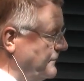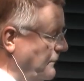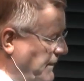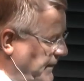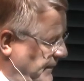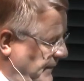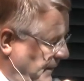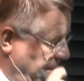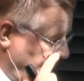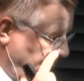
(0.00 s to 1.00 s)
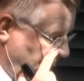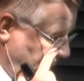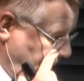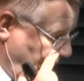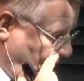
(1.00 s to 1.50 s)
So, I, I
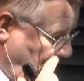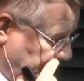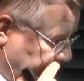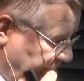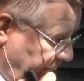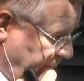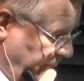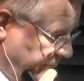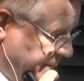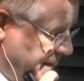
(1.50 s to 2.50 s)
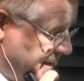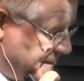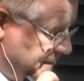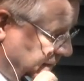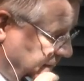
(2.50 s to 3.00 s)
quoted the
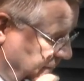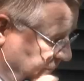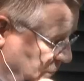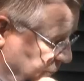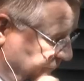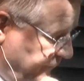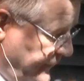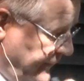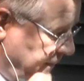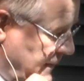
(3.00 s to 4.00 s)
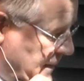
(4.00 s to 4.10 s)
text that I wrote for the